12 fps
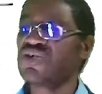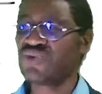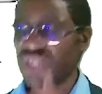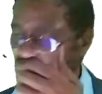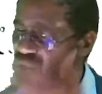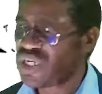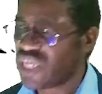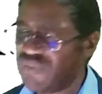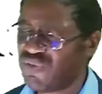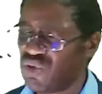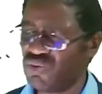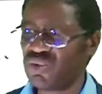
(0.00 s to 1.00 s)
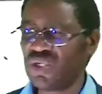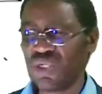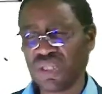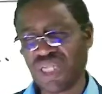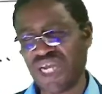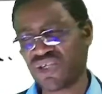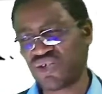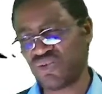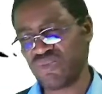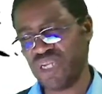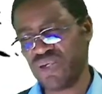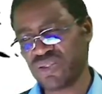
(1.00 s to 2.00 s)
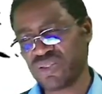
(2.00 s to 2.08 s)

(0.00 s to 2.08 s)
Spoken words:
so they will give you that 2 million.